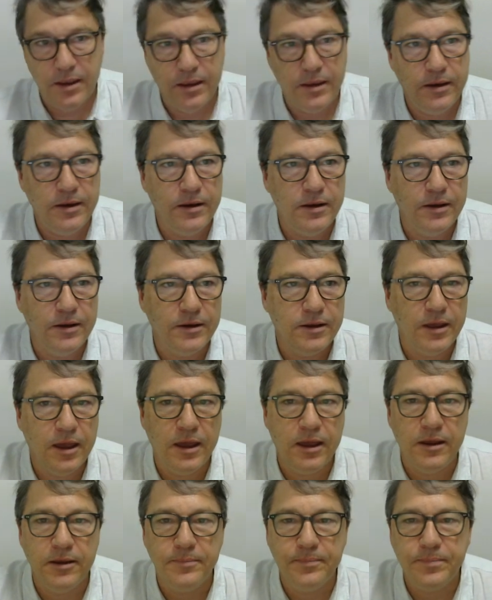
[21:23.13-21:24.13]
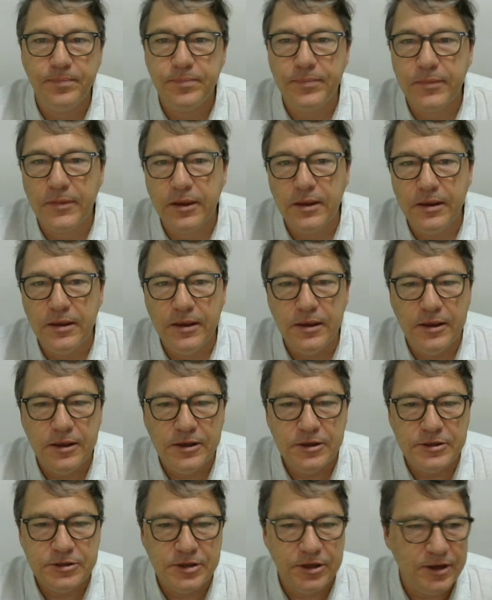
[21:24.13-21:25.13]
Hit OK.
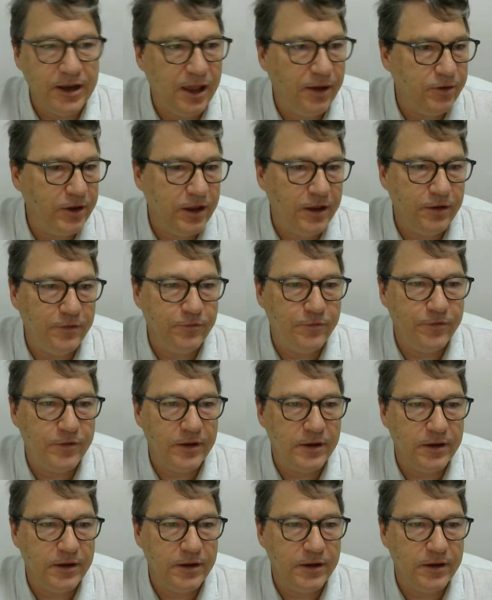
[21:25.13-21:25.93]
So now we have,